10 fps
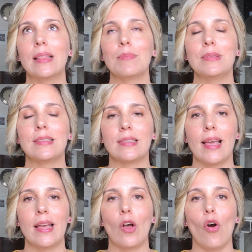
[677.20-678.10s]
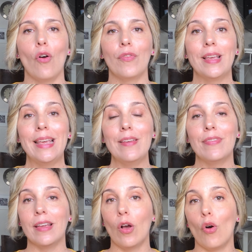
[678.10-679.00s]
the mistake of
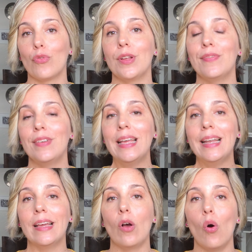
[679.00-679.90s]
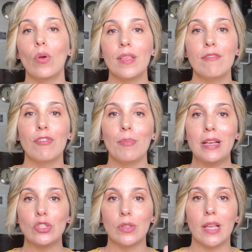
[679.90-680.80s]
giving or revealing all the
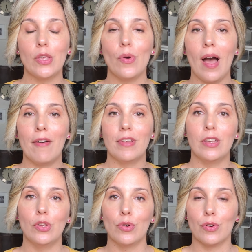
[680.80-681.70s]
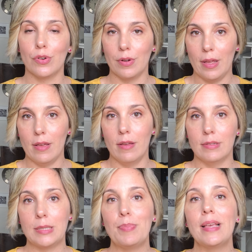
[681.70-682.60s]
information that you have in your
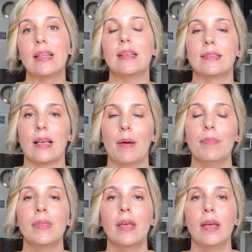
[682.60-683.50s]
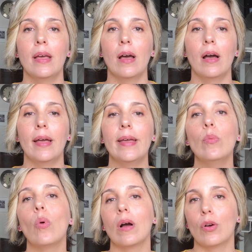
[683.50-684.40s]
speaking exam
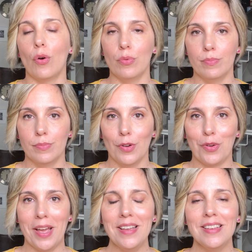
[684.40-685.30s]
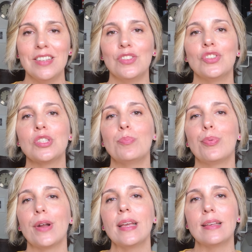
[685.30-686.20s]
in one go, okay? Just
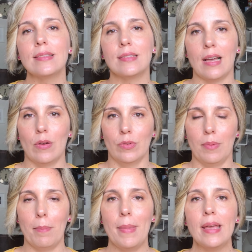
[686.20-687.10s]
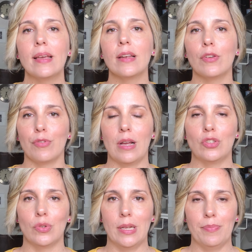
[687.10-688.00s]
break it down, make it
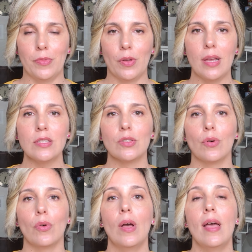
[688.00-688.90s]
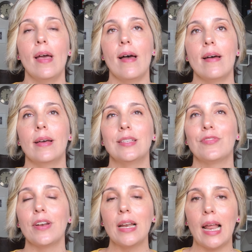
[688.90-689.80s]
gradually, okay? So it's
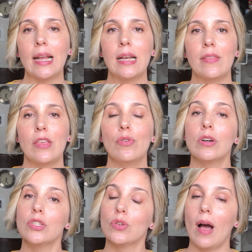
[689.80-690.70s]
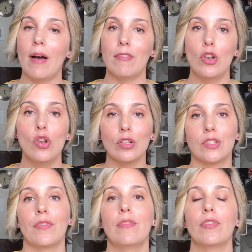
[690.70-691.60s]
very likely that you're going to have lots
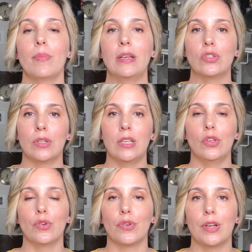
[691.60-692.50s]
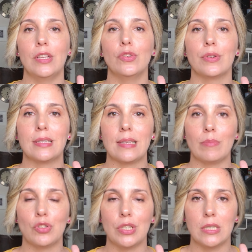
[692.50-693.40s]
of information in your
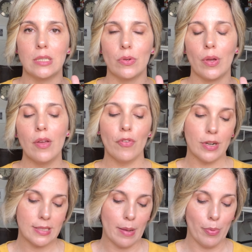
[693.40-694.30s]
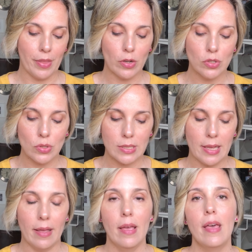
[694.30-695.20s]
exam sheet, okay? For example, they're going to
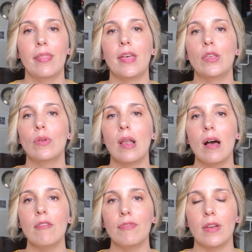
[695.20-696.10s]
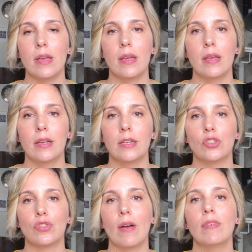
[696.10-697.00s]
say that you love
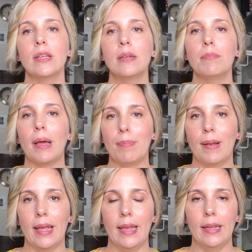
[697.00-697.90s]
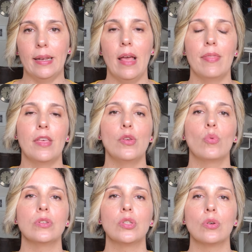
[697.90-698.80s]
traveling by plane, that you
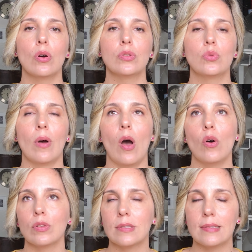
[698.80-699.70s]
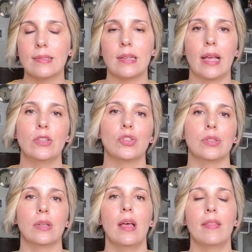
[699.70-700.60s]
want to go to a hot
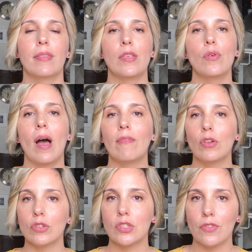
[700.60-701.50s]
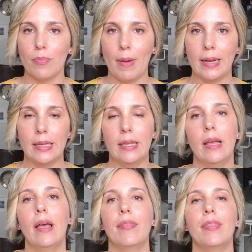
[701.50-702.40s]
destination, that you have lots of money,
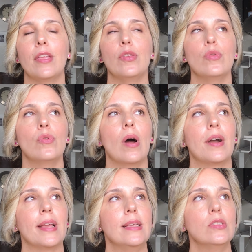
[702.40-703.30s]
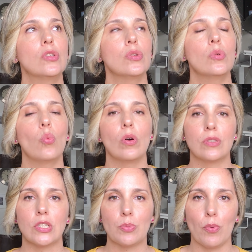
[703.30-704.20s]
that you are into
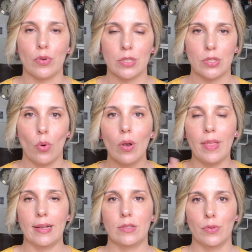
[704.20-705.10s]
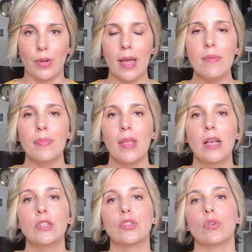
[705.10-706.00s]
water sports, all that, okay?
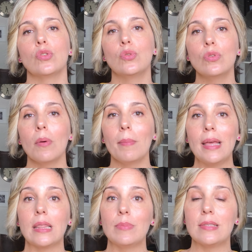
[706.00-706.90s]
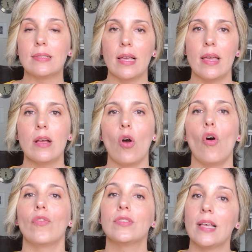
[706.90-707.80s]
So do not make the mistake
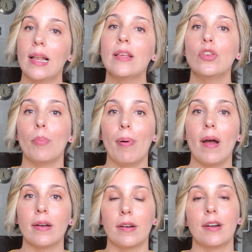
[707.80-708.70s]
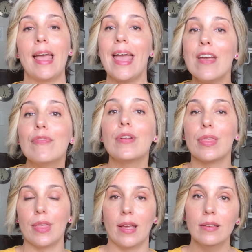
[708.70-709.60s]
of telling your partner
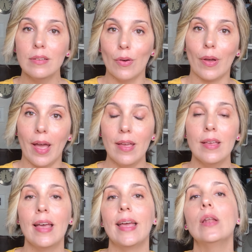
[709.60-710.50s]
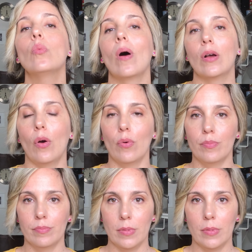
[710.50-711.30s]
everything, okay, in one go.